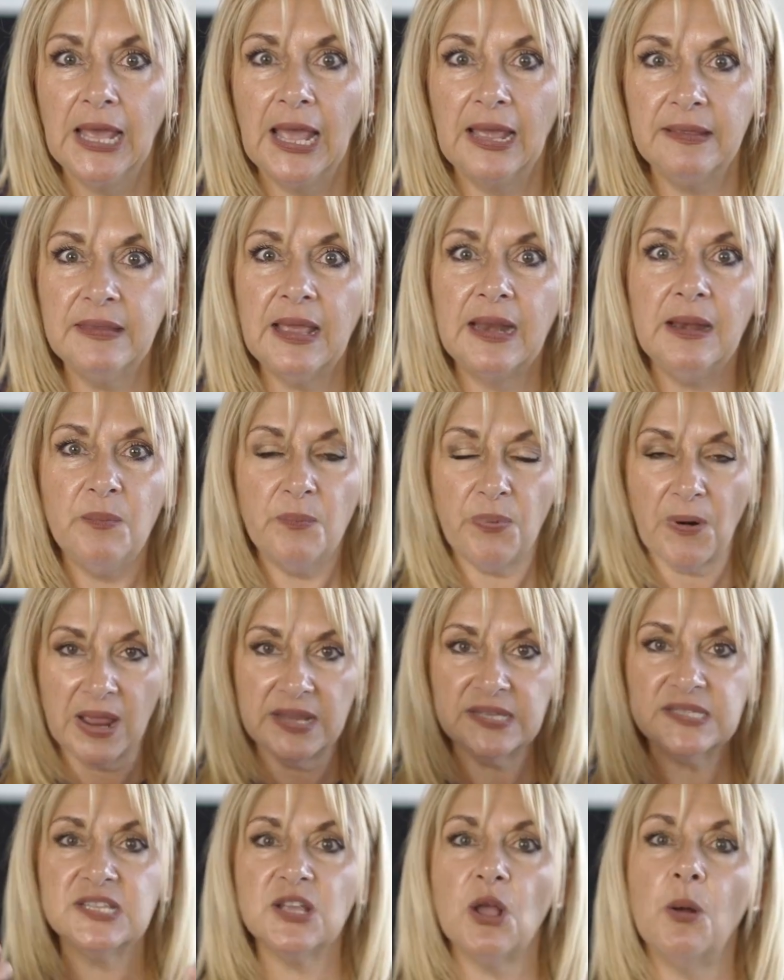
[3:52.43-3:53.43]
And then
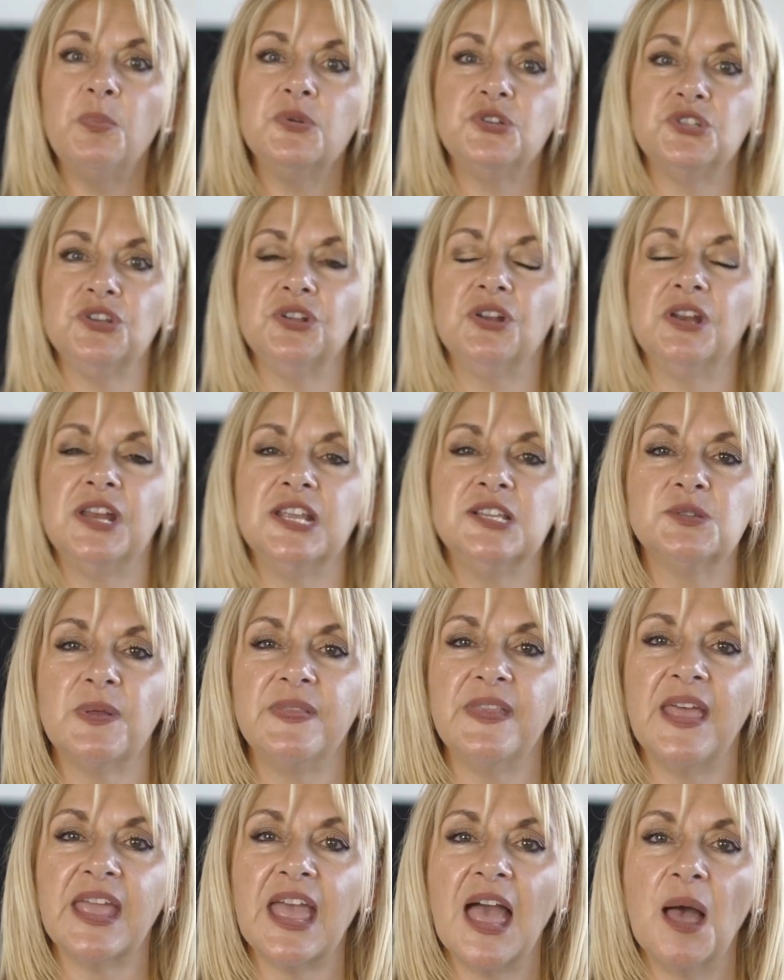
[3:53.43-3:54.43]
embrace the opportunities
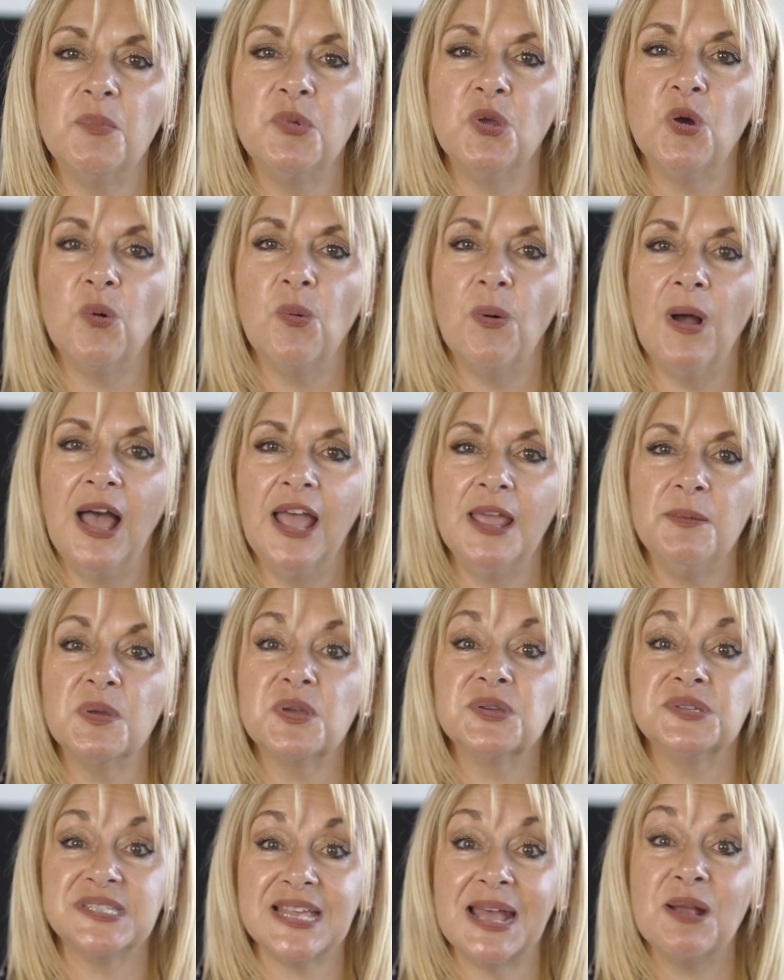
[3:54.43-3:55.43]
when they come your way,
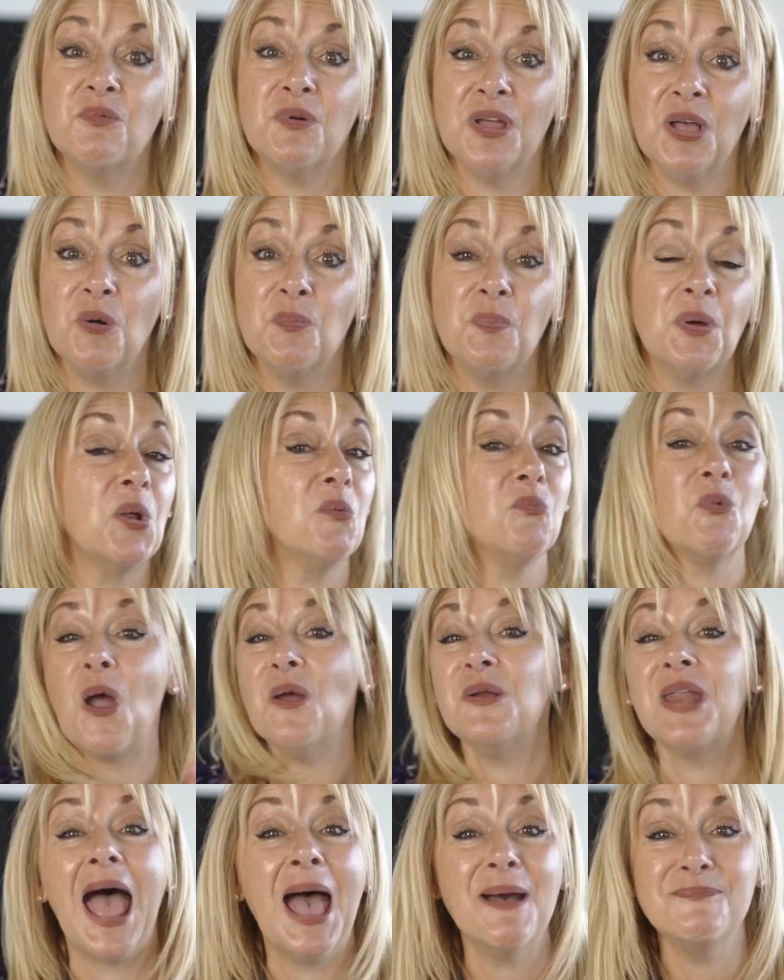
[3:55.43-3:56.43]
because they will, but it
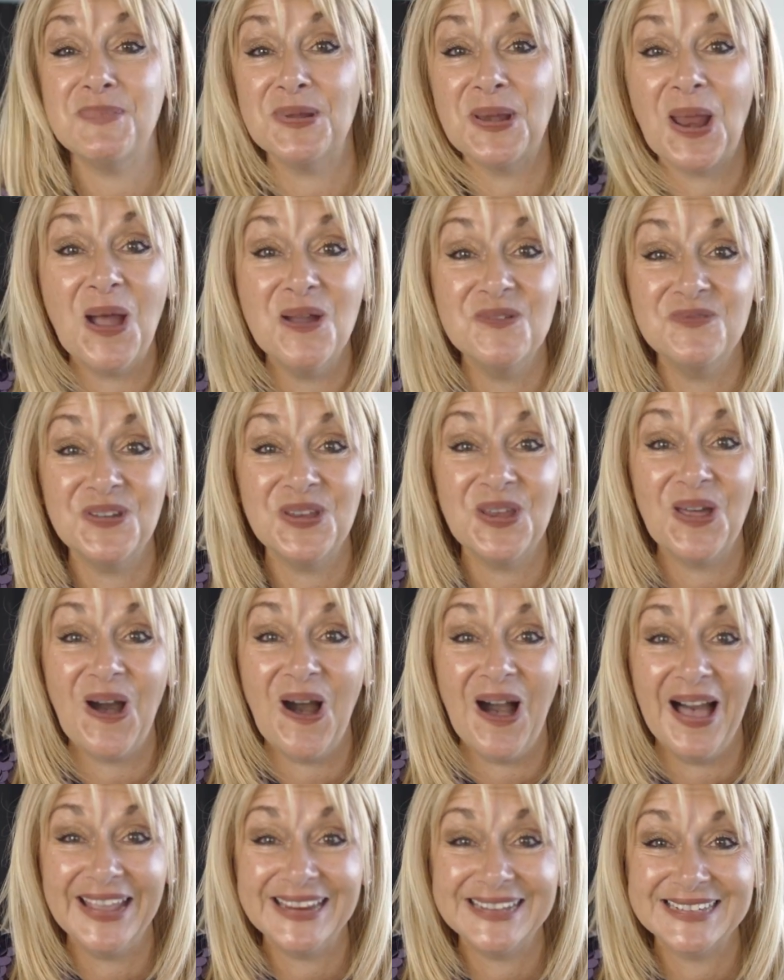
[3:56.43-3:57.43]
won't happen
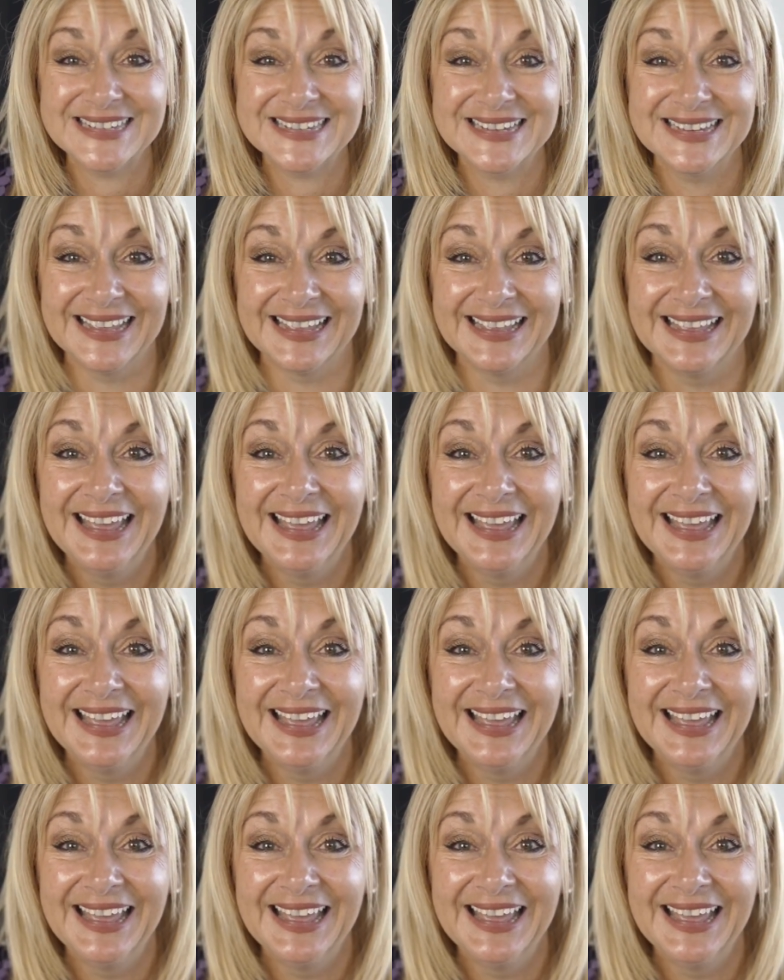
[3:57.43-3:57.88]
overnight.